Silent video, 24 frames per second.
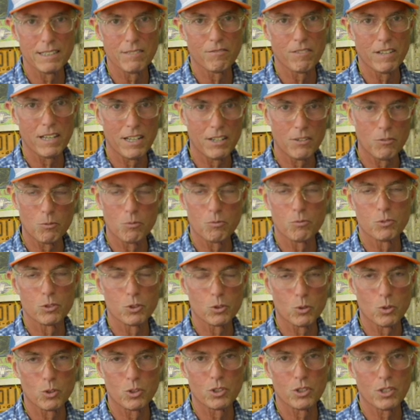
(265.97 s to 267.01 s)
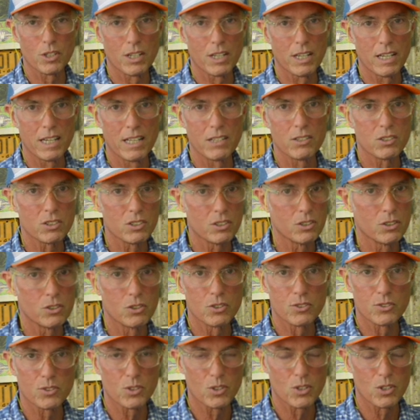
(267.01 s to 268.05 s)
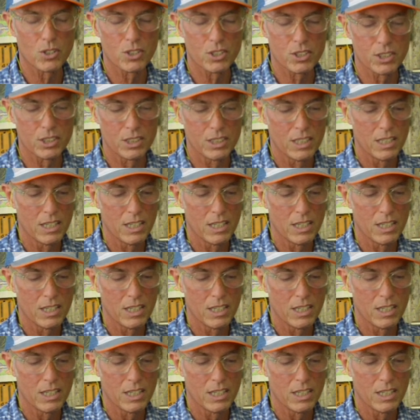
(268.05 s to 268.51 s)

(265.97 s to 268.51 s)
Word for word: I found a source on that, it's a good source.